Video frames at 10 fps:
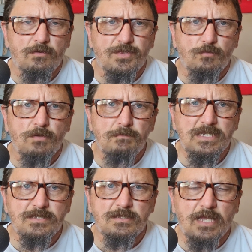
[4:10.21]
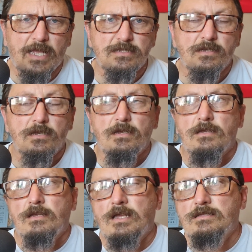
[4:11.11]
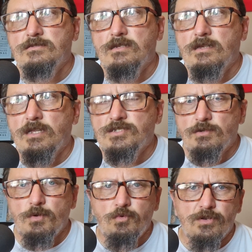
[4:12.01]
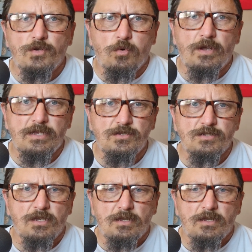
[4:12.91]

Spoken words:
I think we missed that, and so we weren't quite as